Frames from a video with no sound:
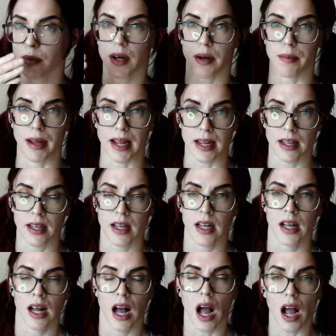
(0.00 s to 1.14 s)
Pardon me.
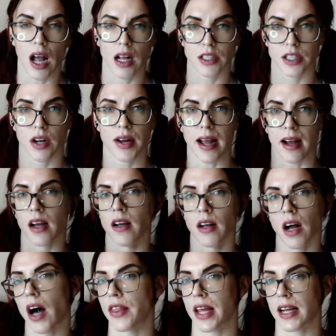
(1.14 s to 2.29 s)
Uh, so yeah,
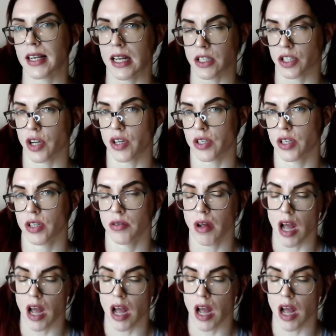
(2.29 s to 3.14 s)
I think that's good.